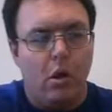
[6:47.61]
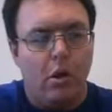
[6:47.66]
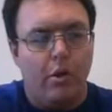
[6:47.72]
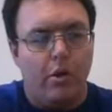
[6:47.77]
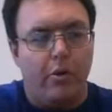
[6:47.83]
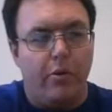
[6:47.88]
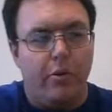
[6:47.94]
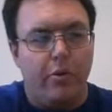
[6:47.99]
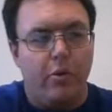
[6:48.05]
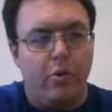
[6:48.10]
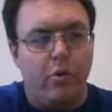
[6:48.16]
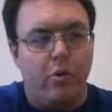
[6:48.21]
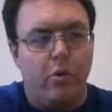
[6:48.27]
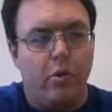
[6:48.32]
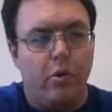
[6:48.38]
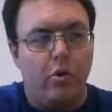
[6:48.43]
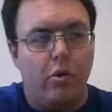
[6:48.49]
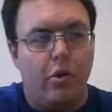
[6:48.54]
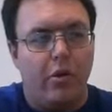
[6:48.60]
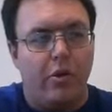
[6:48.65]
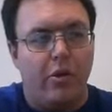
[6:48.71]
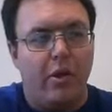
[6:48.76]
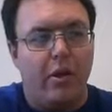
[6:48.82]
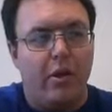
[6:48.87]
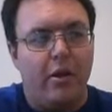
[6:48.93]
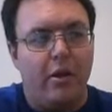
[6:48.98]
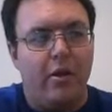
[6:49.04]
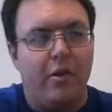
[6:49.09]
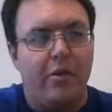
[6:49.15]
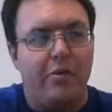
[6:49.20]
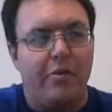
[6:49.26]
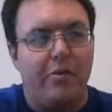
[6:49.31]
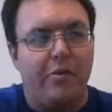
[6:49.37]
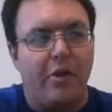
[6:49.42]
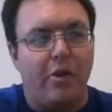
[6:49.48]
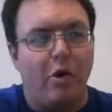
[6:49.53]
the thing
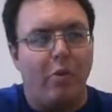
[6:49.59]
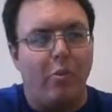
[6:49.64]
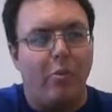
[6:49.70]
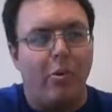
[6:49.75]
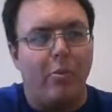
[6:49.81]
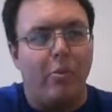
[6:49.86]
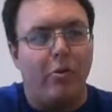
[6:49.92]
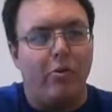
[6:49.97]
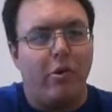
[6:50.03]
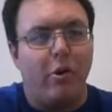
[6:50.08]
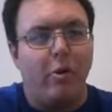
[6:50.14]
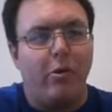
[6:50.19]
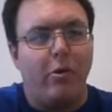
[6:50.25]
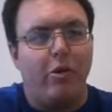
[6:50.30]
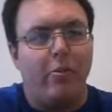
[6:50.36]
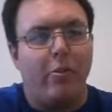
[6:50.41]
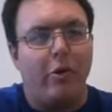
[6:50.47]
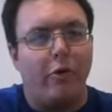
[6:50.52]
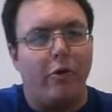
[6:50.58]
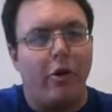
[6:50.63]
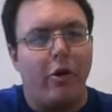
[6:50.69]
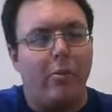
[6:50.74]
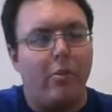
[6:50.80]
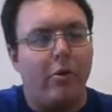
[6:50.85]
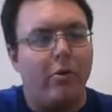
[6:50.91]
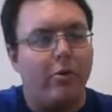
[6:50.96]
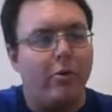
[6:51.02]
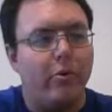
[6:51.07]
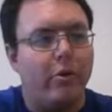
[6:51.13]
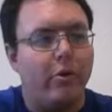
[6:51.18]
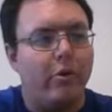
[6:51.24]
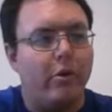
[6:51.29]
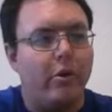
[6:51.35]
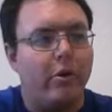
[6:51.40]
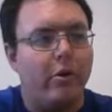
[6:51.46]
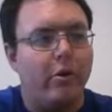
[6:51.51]
is, I remember talking to my grandmother,
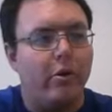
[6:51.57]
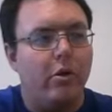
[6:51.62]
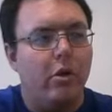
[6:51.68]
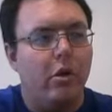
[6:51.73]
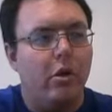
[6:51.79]
and